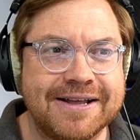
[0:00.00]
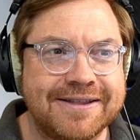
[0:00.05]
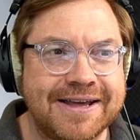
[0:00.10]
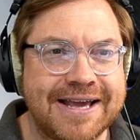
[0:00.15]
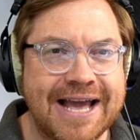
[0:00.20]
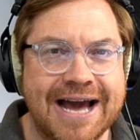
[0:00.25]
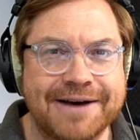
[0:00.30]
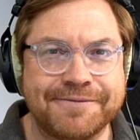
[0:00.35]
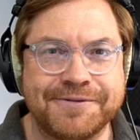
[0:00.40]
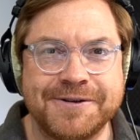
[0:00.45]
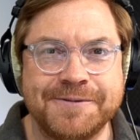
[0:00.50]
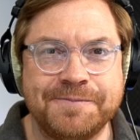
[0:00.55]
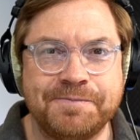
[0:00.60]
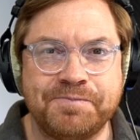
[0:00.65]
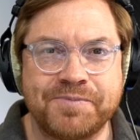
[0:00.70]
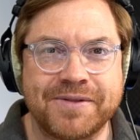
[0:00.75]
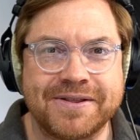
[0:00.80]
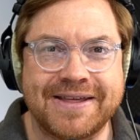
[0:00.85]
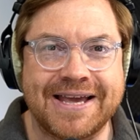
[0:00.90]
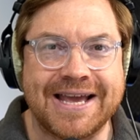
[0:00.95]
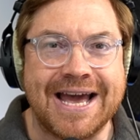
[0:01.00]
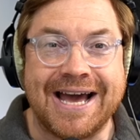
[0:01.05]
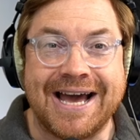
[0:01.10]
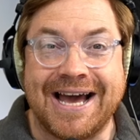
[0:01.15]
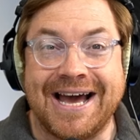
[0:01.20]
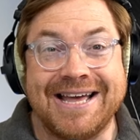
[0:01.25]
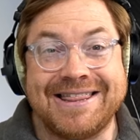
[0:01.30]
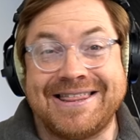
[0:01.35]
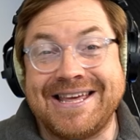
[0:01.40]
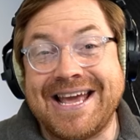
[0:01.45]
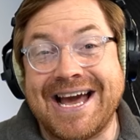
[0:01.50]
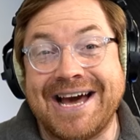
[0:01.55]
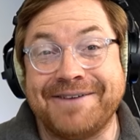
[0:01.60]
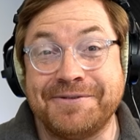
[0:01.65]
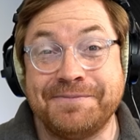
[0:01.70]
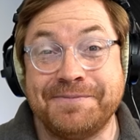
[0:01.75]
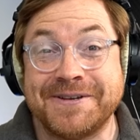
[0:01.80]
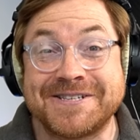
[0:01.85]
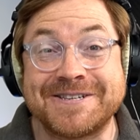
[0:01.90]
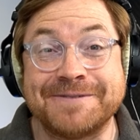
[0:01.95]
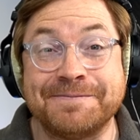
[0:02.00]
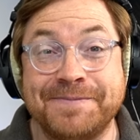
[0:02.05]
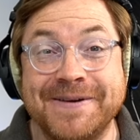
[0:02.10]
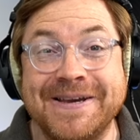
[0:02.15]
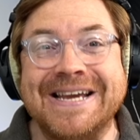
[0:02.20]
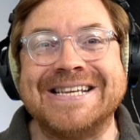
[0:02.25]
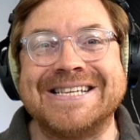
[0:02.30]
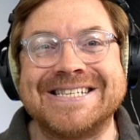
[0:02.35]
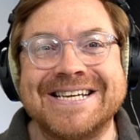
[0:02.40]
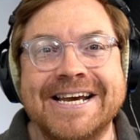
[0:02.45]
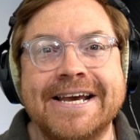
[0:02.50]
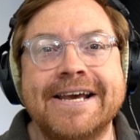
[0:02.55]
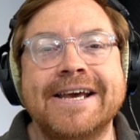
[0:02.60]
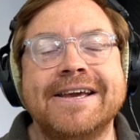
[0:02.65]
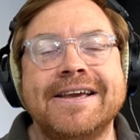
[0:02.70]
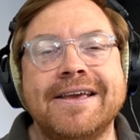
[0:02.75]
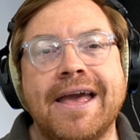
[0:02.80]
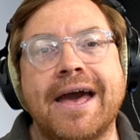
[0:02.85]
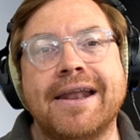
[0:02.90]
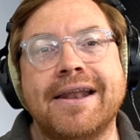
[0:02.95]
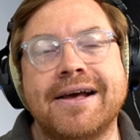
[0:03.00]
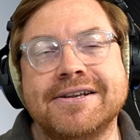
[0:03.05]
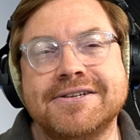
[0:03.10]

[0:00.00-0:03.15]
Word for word: they haven't missed a beat yet.